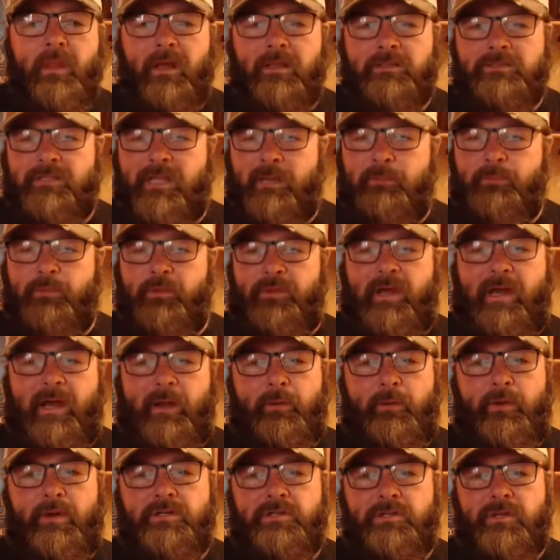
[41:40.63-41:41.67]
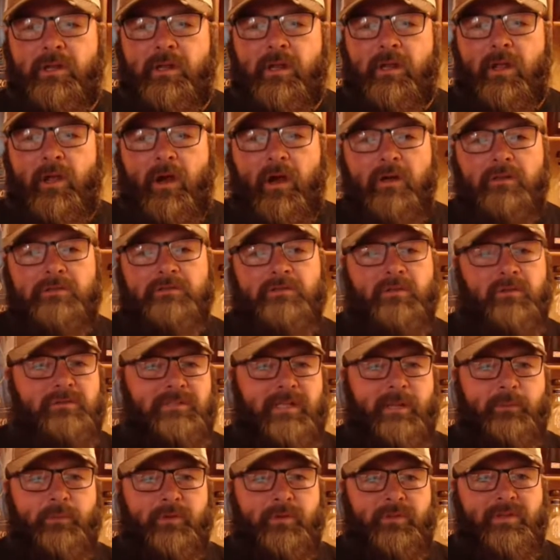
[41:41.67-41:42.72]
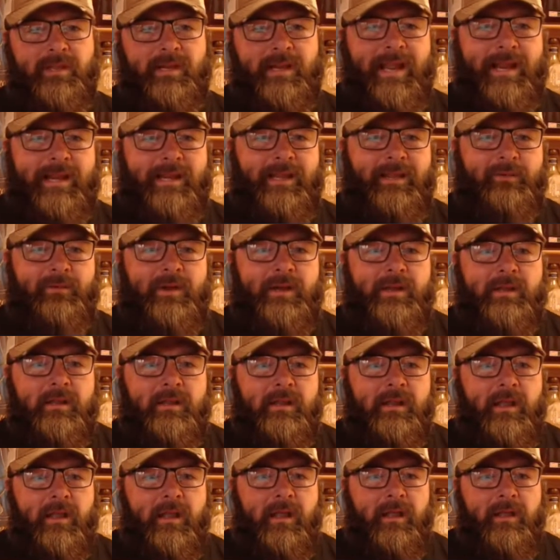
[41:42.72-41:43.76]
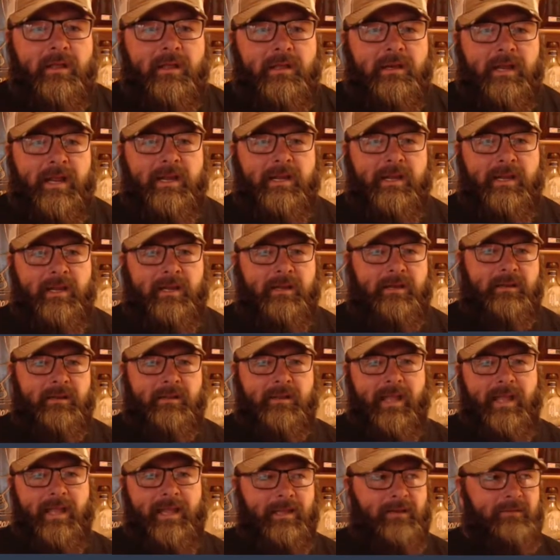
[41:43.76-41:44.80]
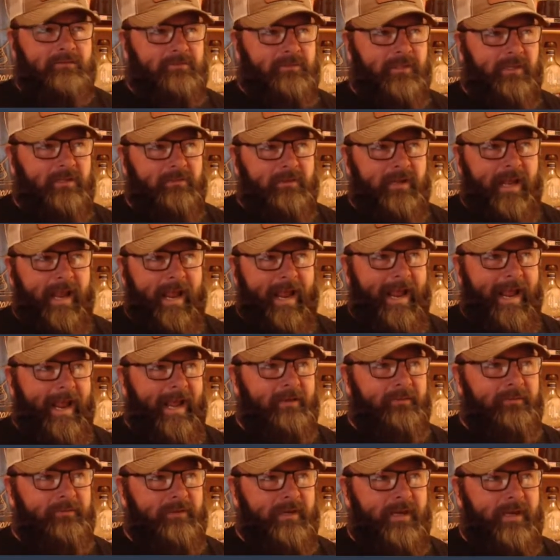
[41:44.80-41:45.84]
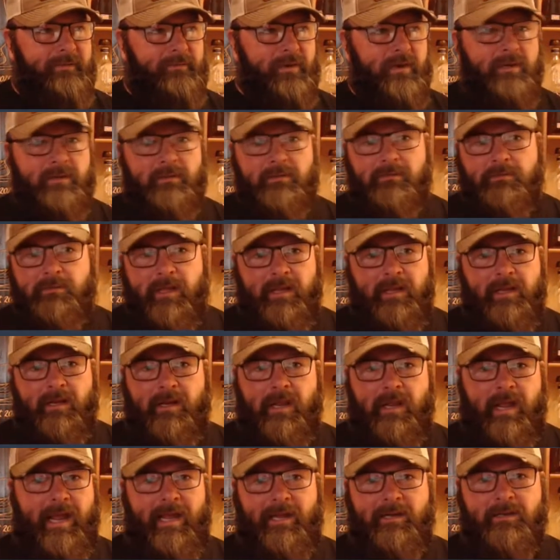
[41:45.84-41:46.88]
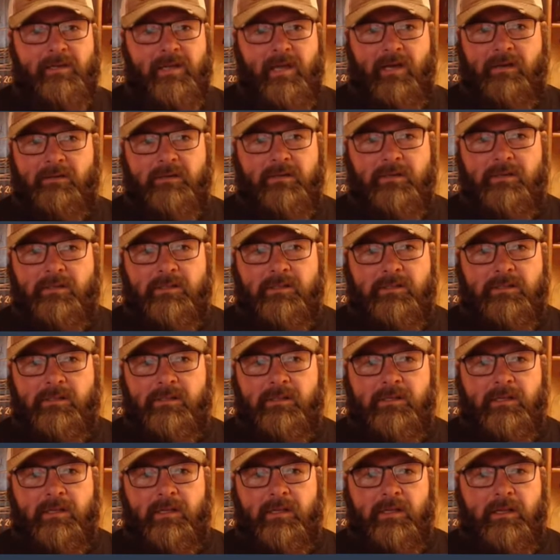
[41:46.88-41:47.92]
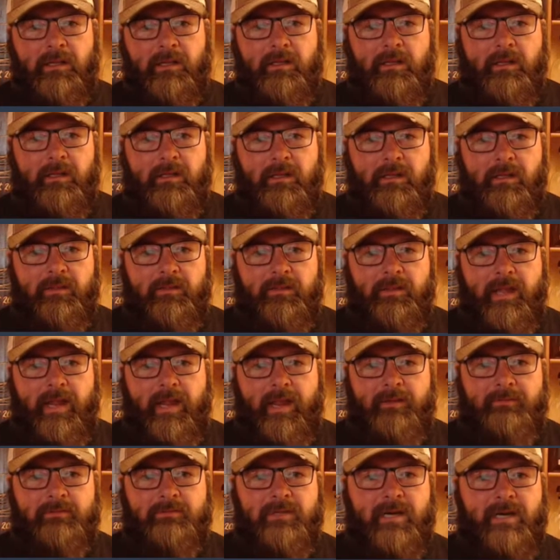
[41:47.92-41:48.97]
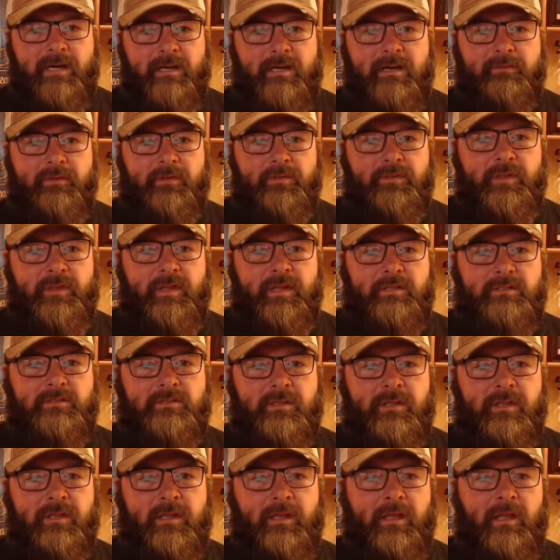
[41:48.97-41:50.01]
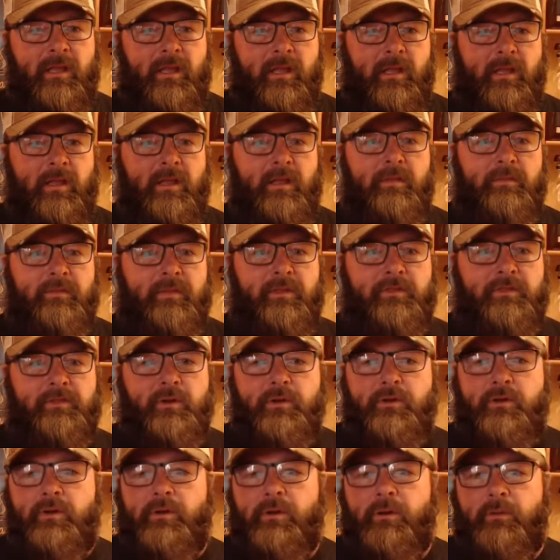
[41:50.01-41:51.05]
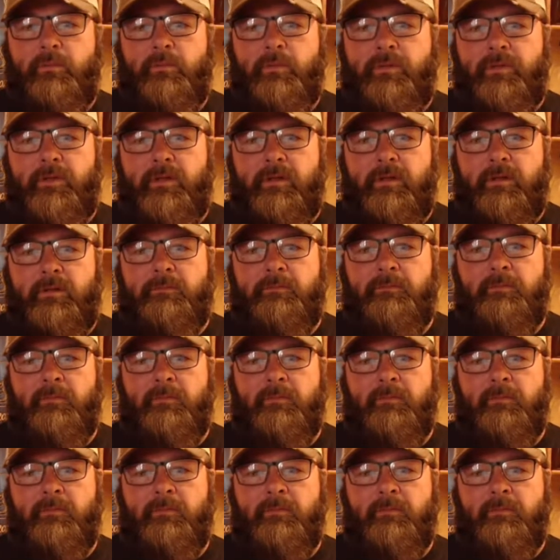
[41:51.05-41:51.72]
Same with Irish, also same with Canadian, right? Canadian, they can literally add flavoring, they can add color. They have a lot of different things that they're doing with it.